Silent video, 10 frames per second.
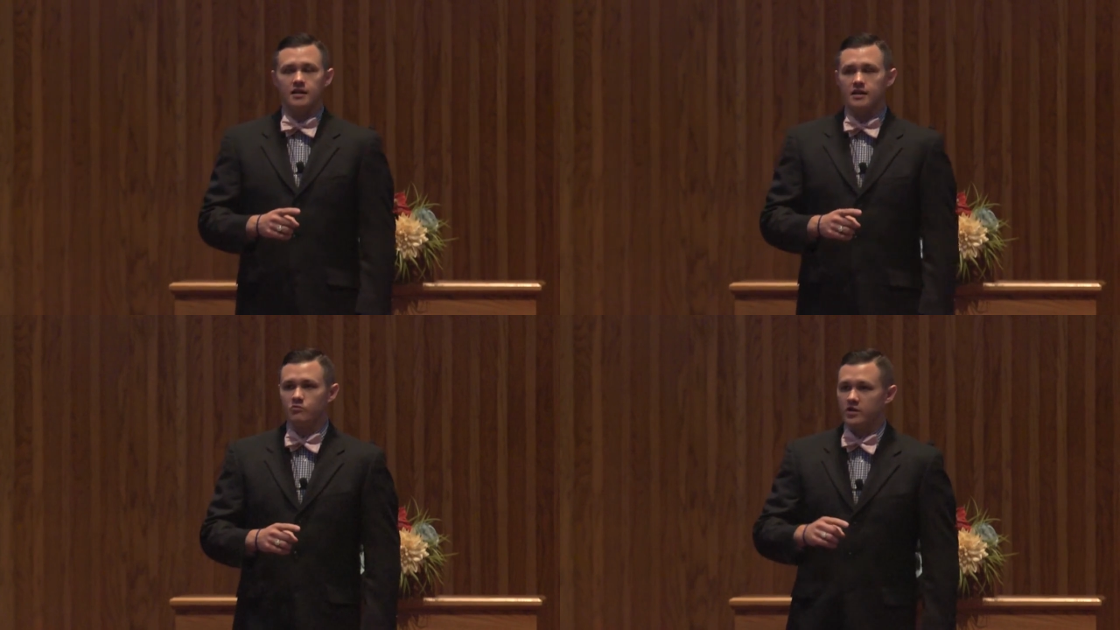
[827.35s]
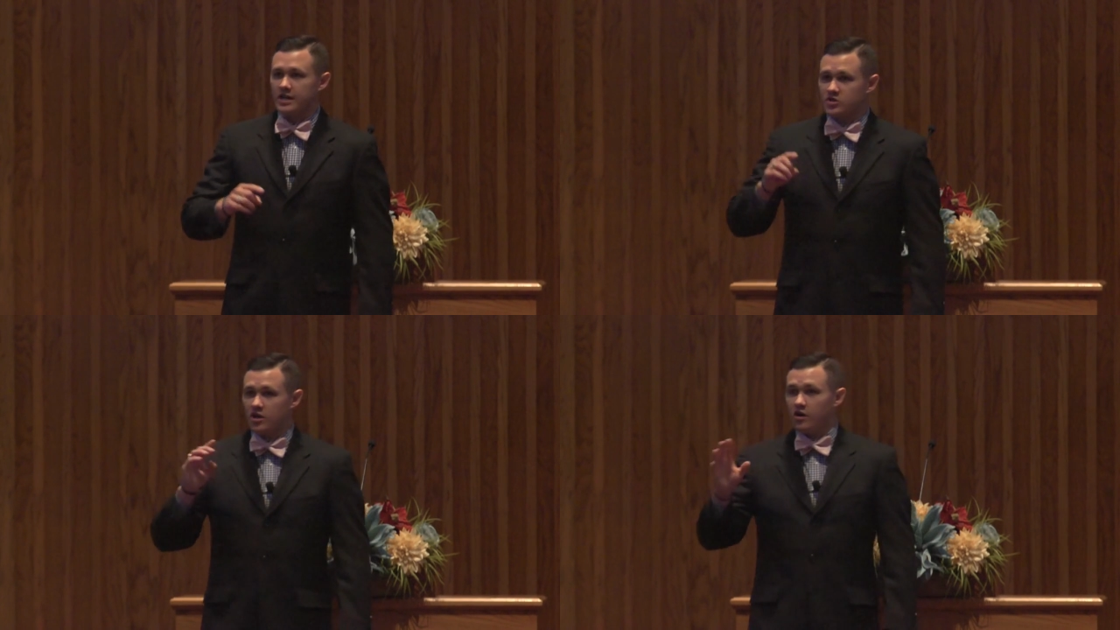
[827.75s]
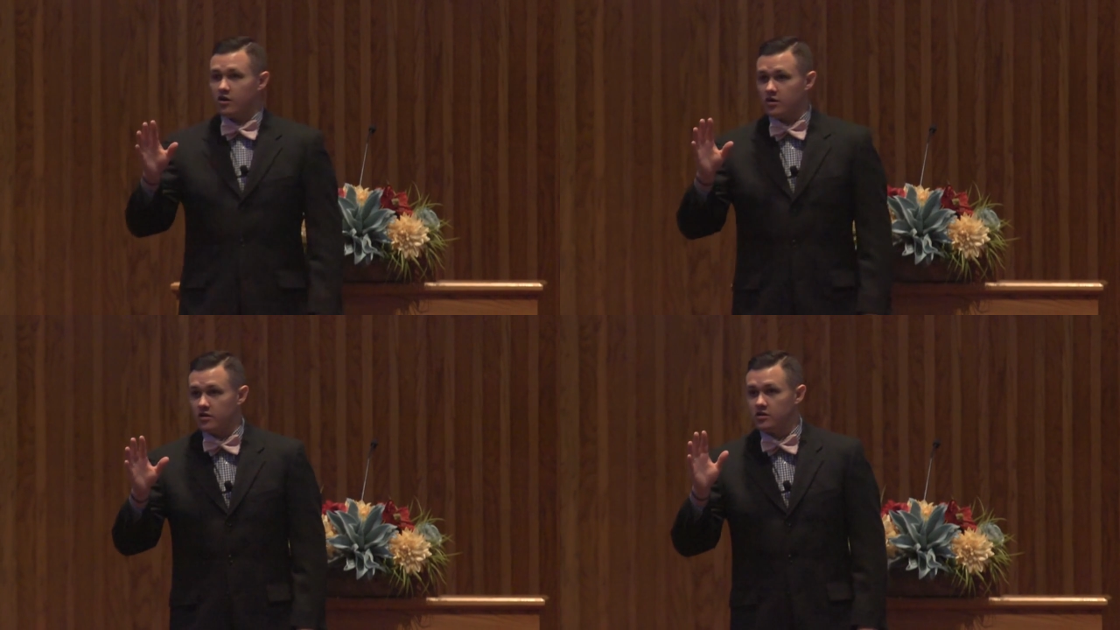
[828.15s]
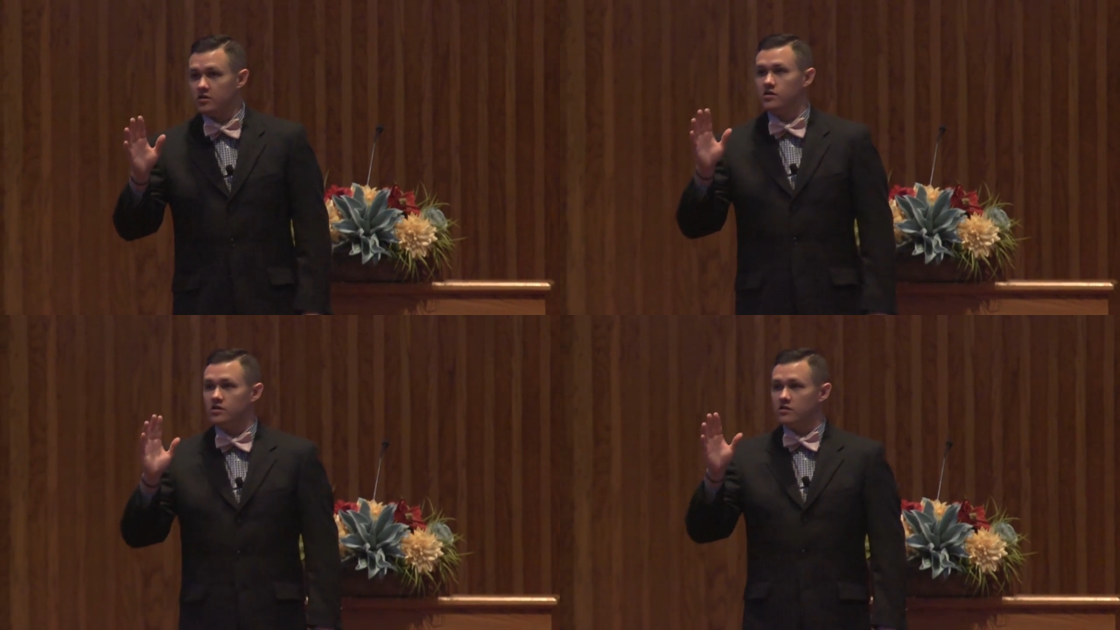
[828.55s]
and when I saw
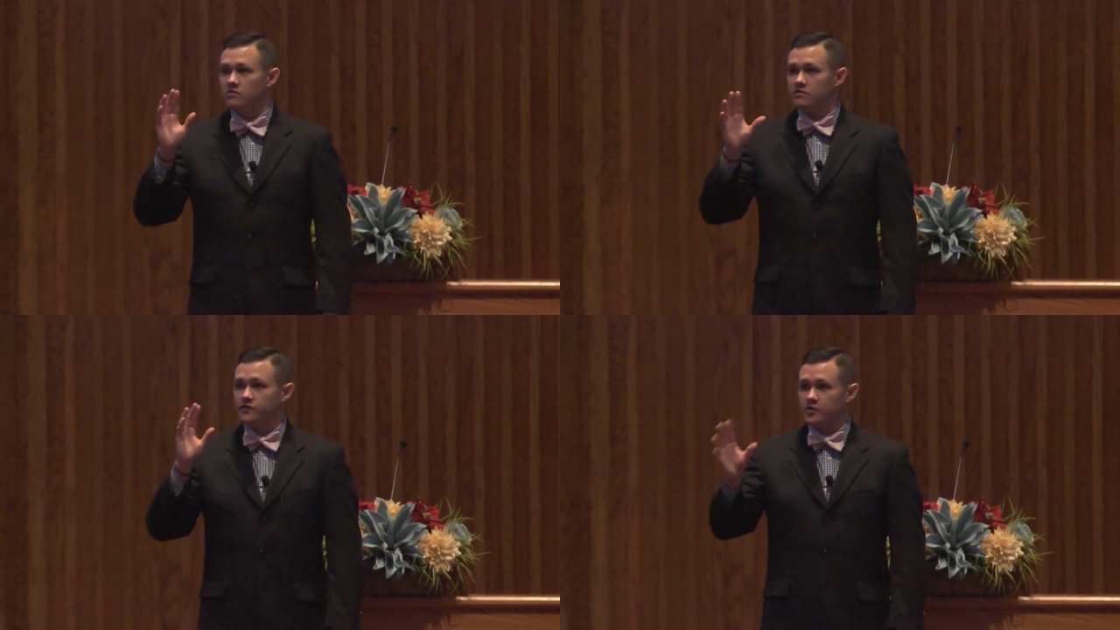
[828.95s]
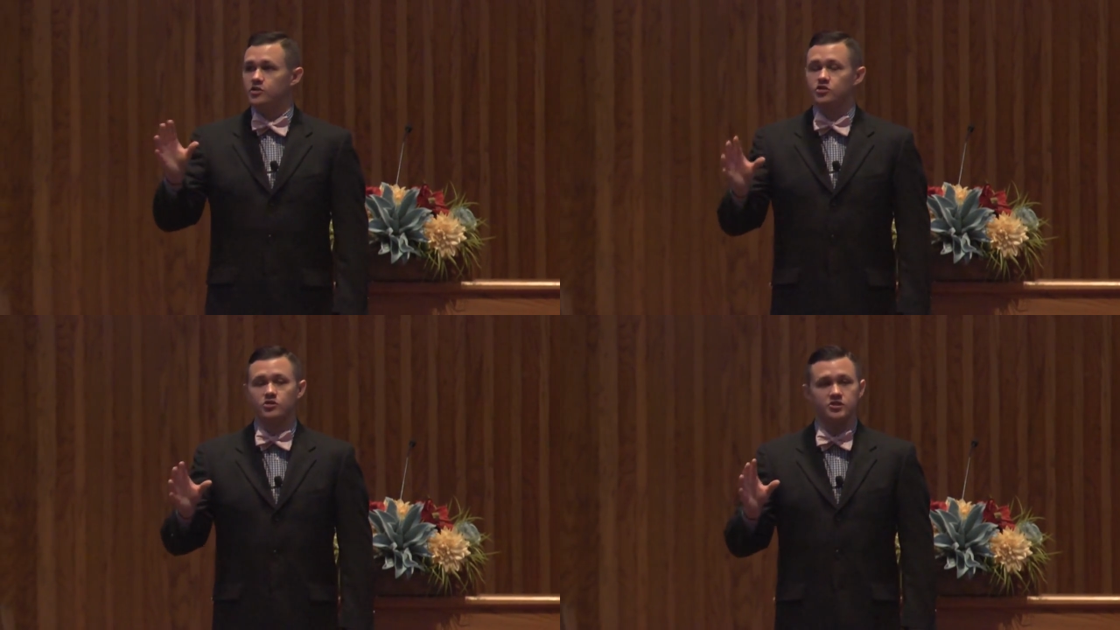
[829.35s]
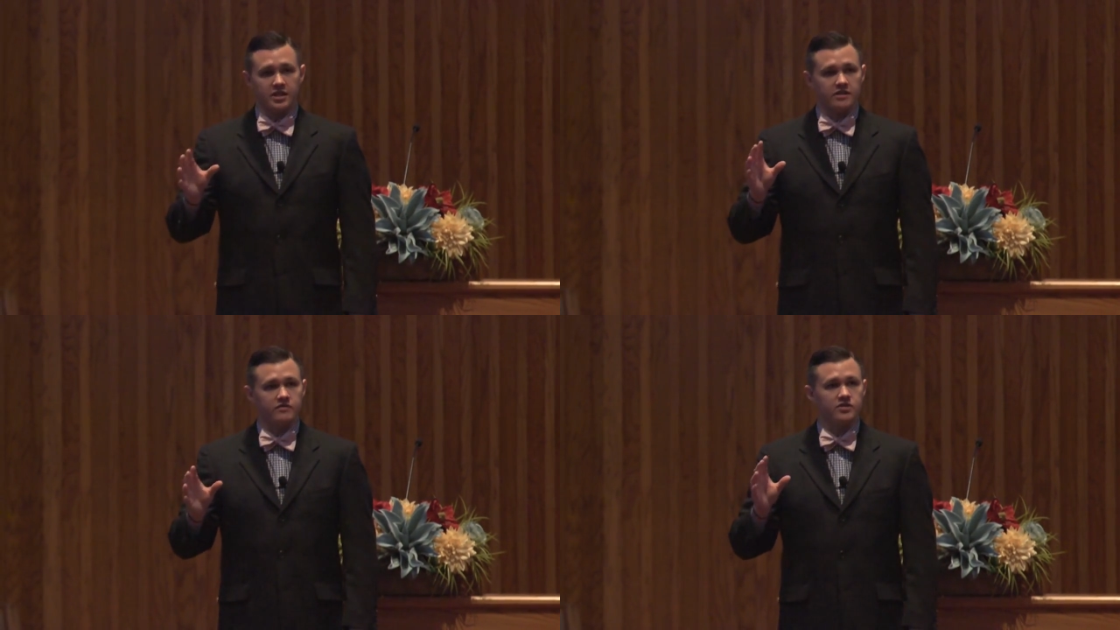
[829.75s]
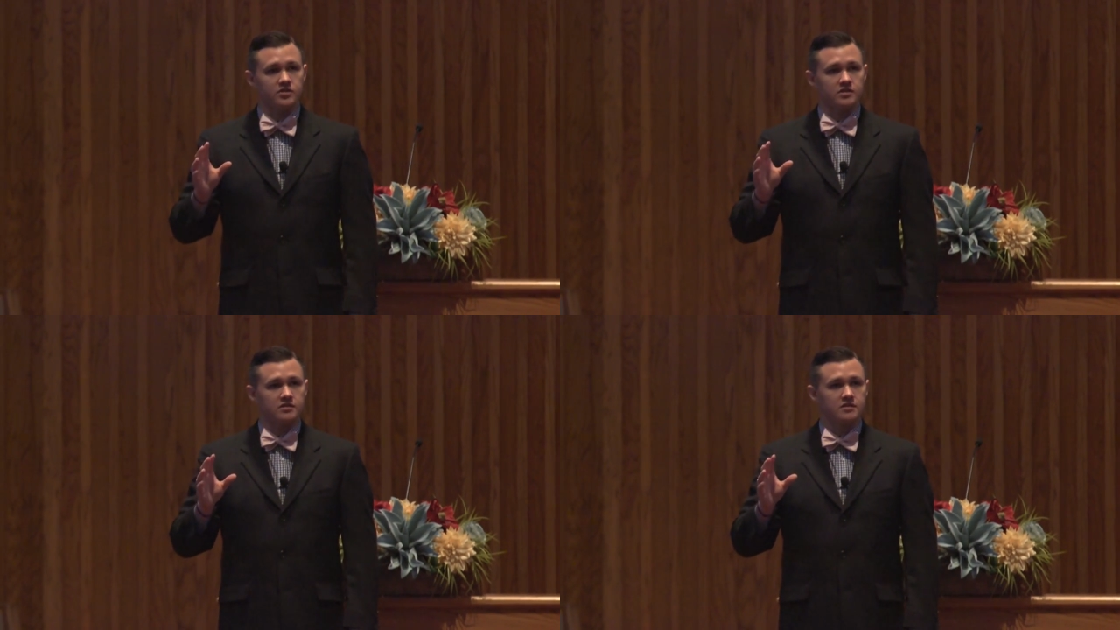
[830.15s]
the footage on television.